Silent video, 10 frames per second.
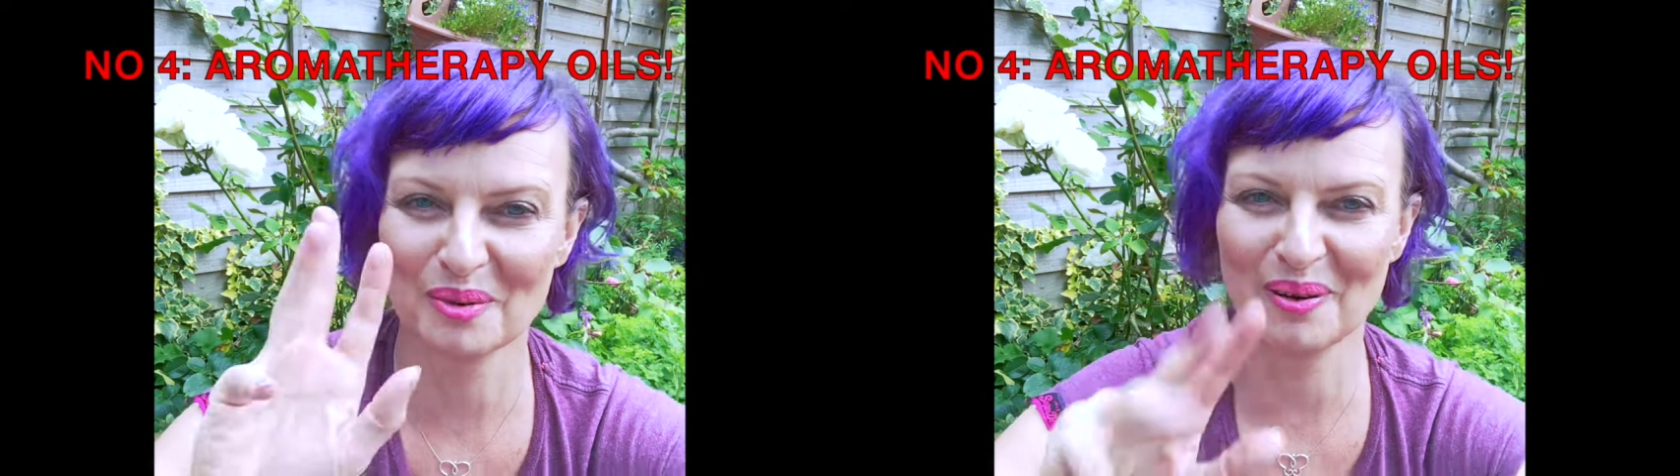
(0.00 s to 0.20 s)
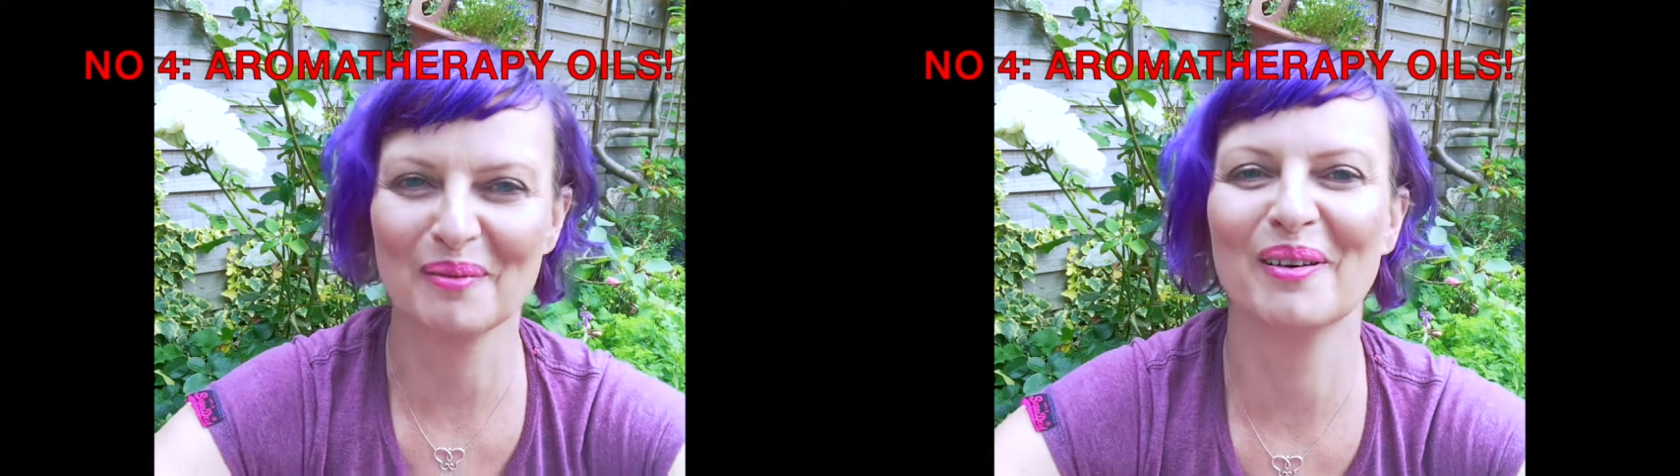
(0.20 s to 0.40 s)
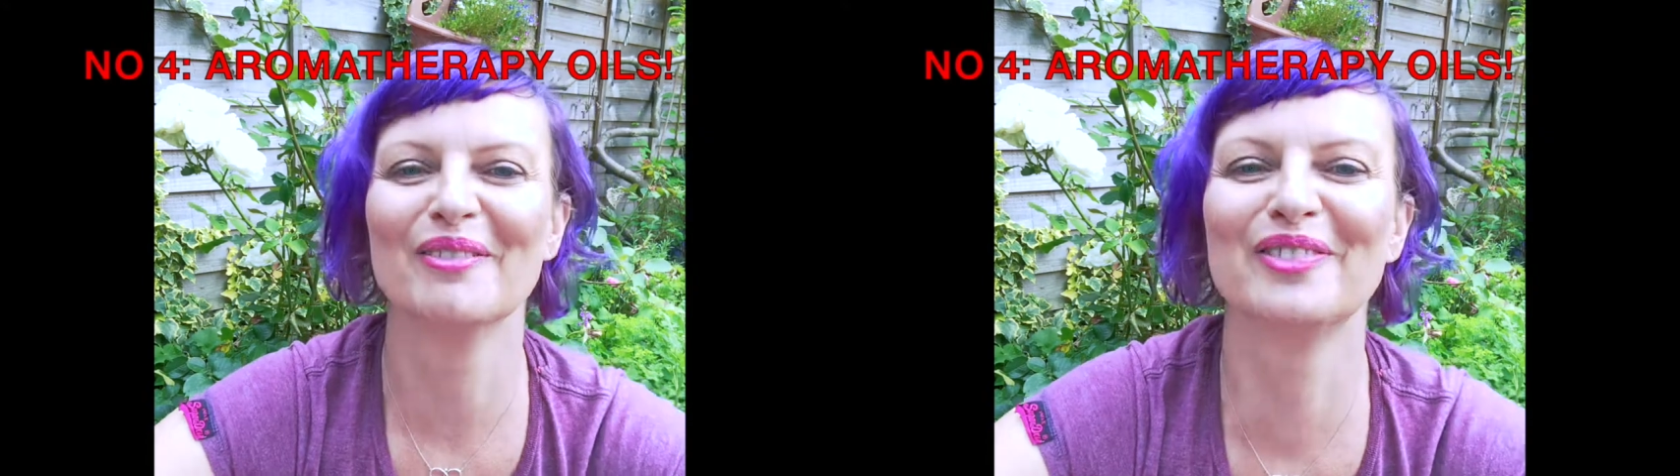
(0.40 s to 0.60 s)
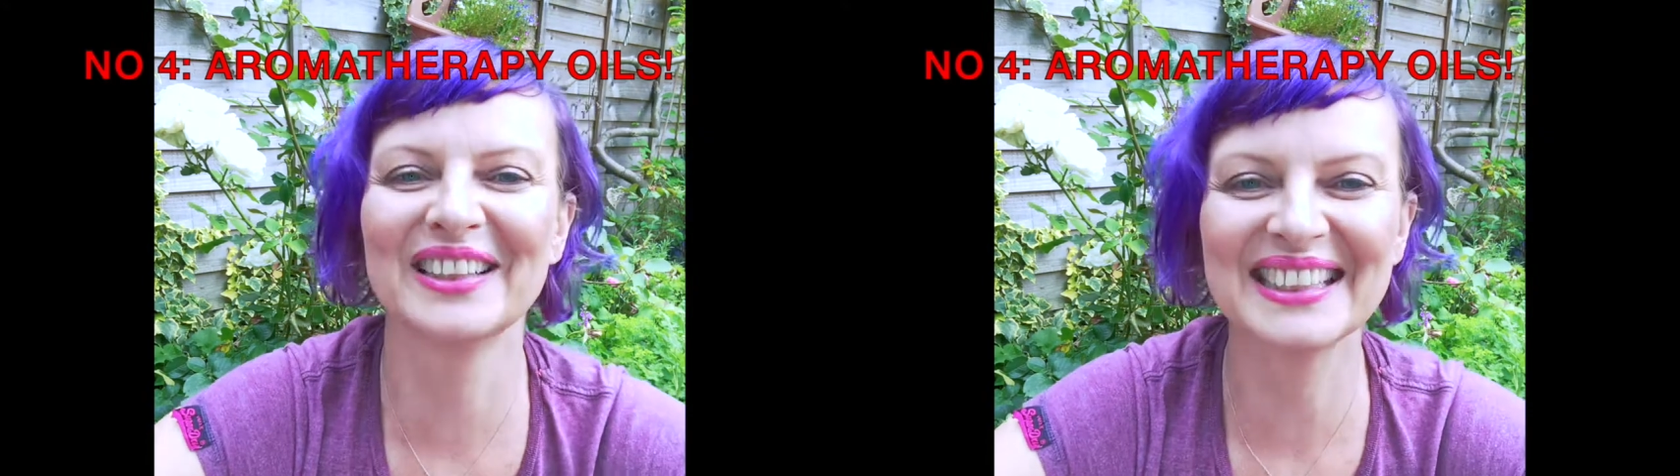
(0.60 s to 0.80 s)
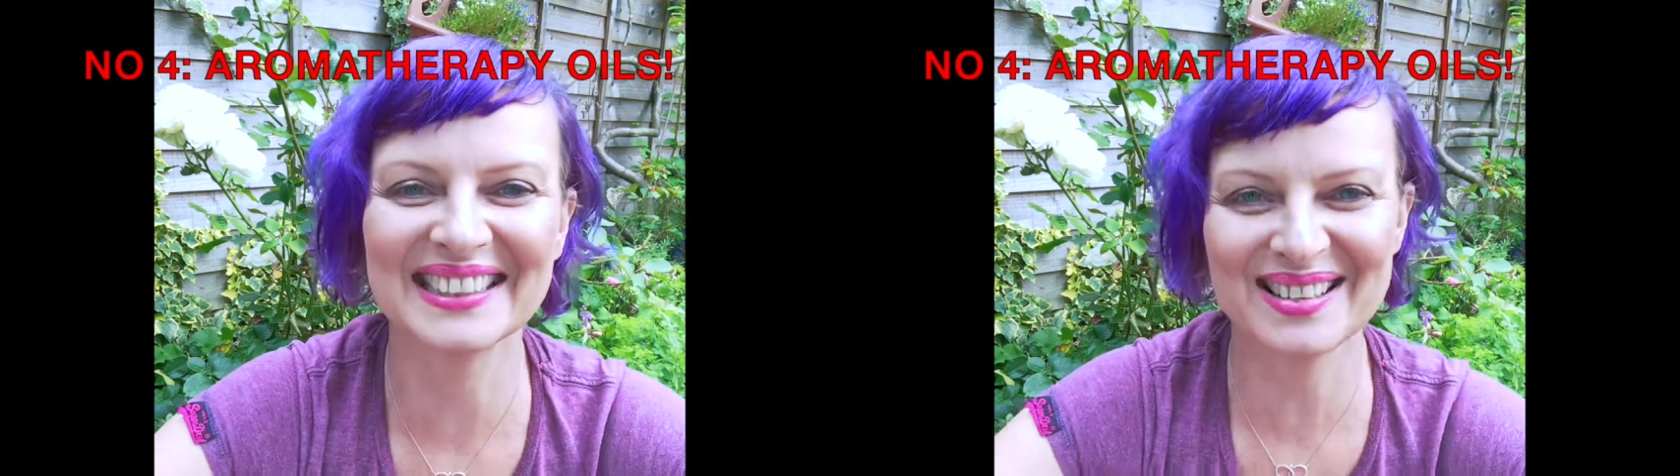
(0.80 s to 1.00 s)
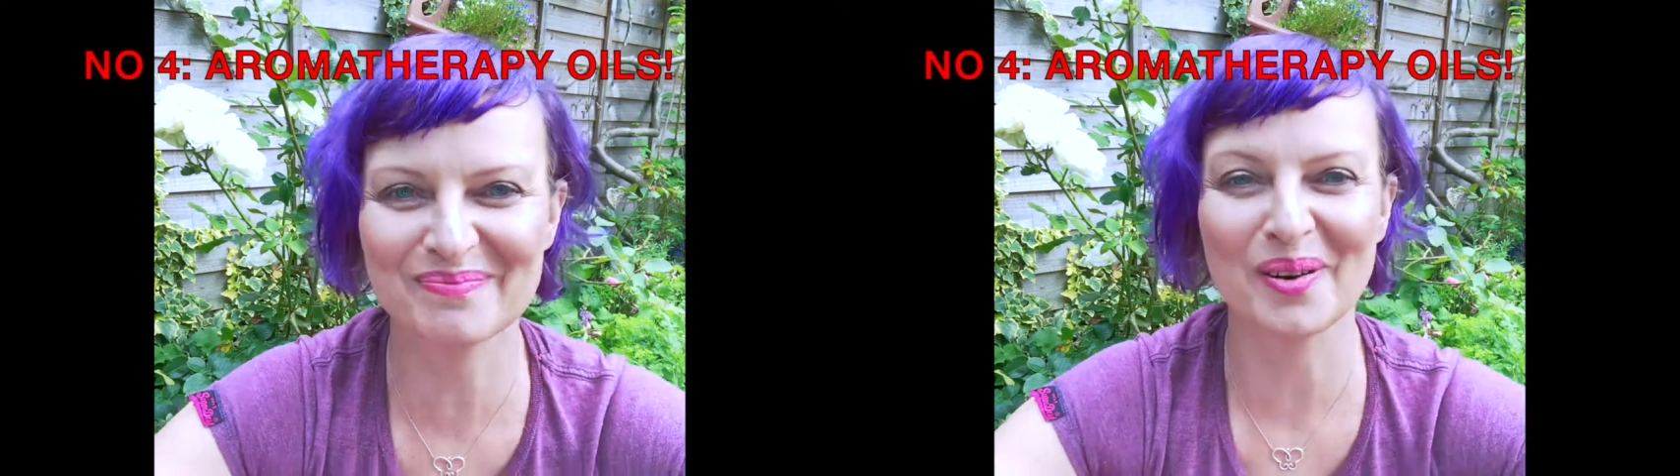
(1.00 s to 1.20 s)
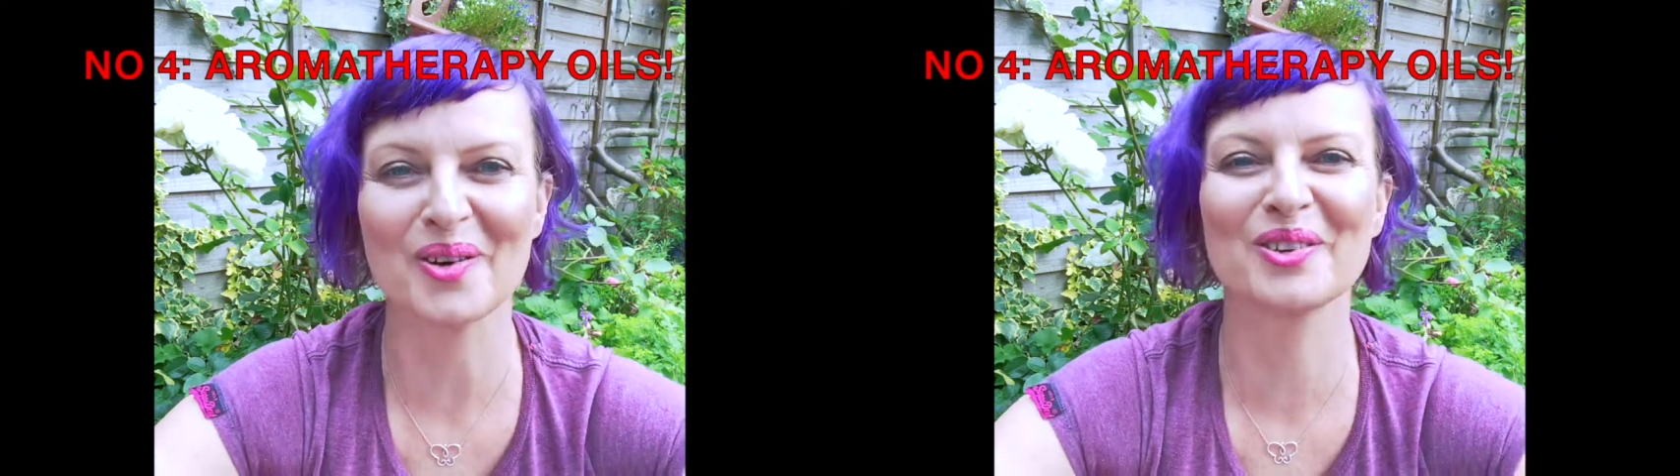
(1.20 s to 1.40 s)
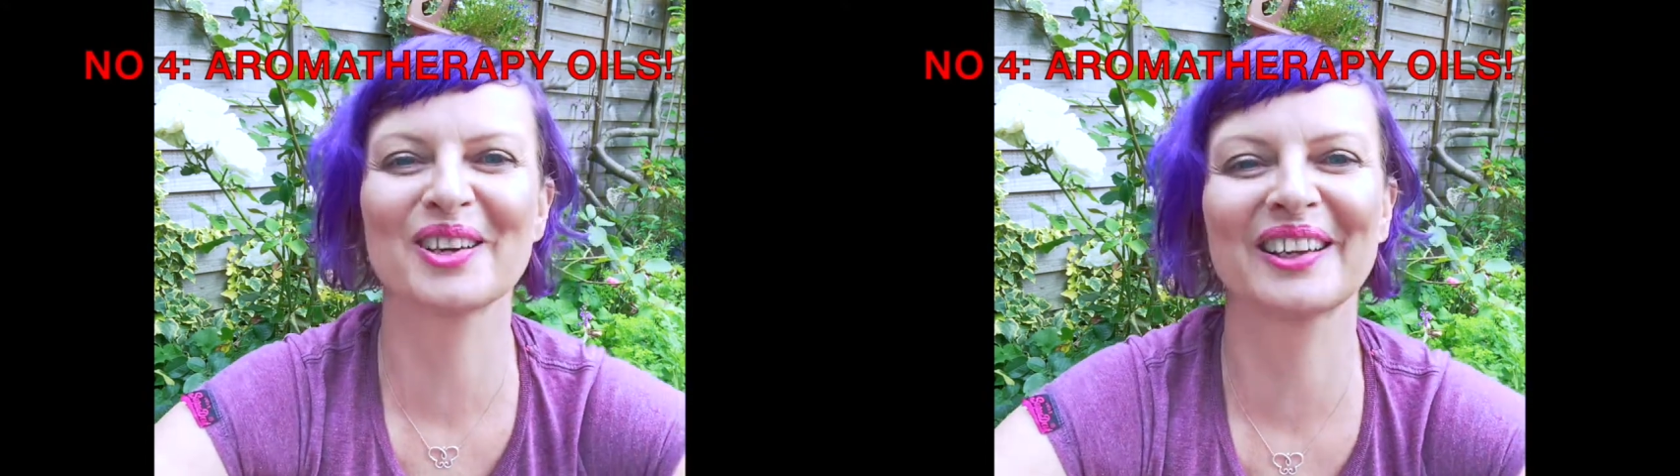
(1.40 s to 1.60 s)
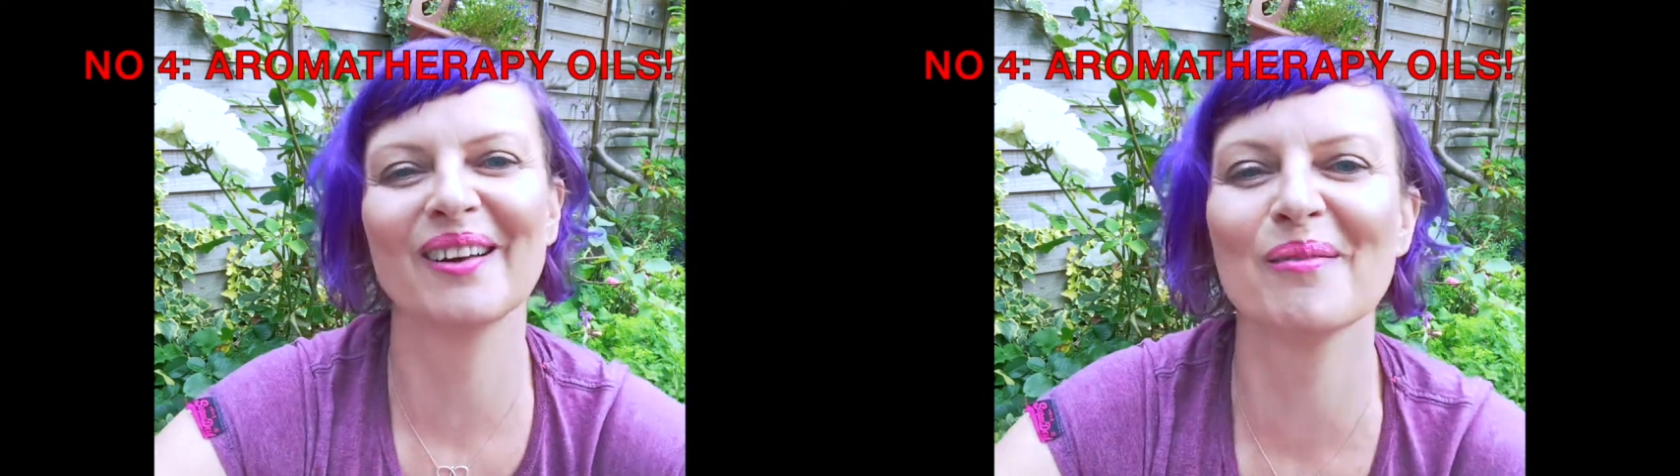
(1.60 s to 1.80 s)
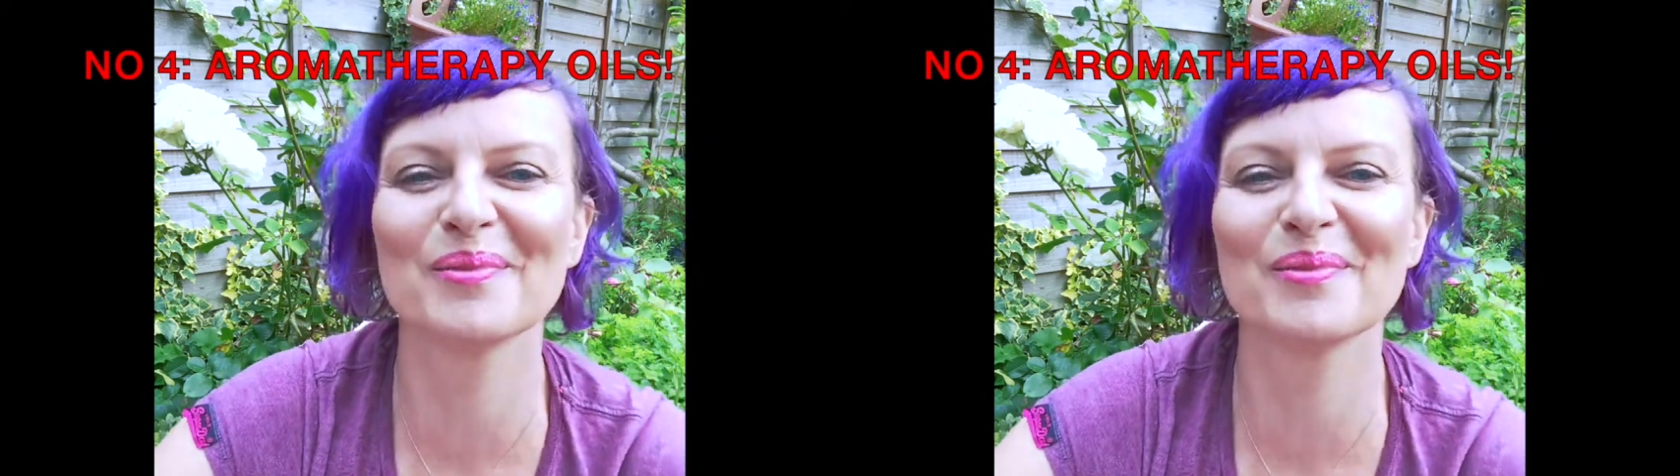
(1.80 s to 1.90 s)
about my fingers poking up